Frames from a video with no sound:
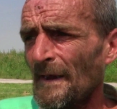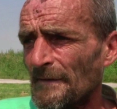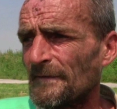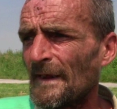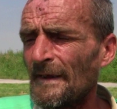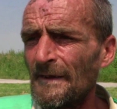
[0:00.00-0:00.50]

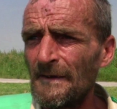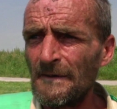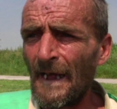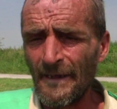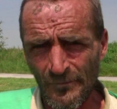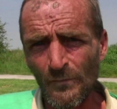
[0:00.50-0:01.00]
there
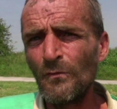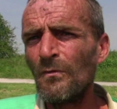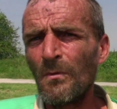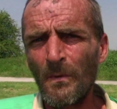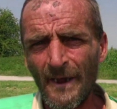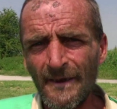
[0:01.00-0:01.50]
has
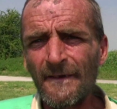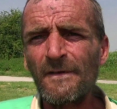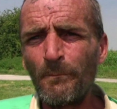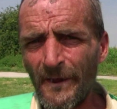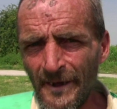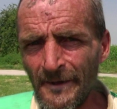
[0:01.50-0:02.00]
always
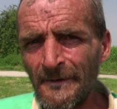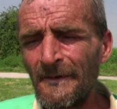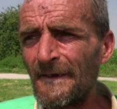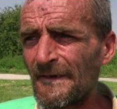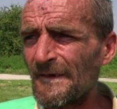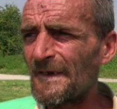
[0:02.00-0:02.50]
been
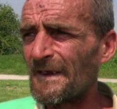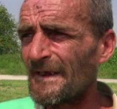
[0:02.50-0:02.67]
this